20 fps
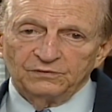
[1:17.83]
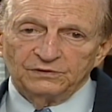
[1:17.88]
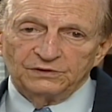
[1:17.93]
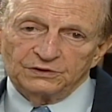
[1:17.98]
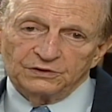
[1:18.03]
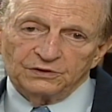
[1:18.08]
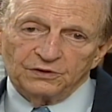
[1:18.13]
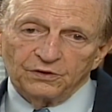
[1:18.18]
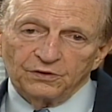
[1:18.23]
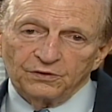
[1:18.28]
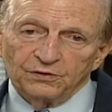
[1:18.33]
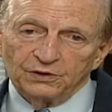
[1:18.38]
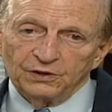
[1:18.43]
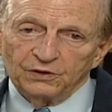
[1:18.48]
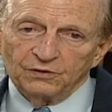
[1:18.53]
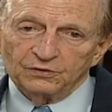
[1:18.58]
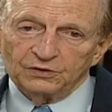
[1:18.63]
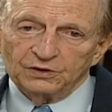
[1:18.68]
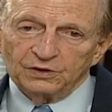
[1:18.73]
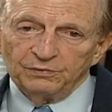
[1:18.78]
which turned
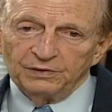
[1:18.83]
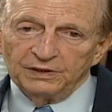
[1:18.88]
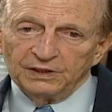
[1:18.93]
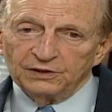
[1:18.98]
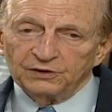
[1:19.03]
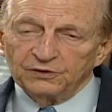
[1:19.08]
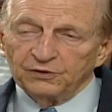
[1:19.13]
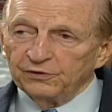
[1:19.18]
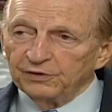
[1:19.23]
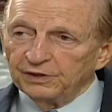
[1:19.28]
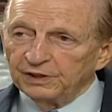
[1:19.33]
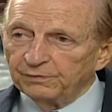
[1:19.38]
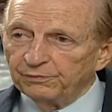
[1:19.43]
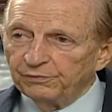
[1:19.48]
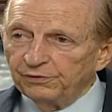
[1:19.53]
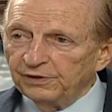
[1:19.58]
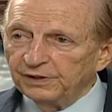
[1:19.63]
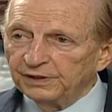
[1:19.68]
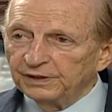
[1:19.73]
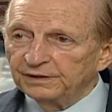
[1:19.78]
out to be a turning
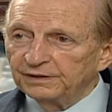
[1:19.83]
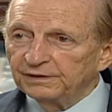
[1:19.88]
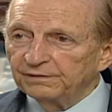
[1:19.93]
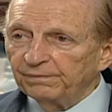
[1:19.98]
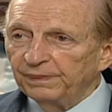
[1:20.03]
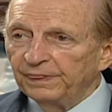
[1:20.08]
point,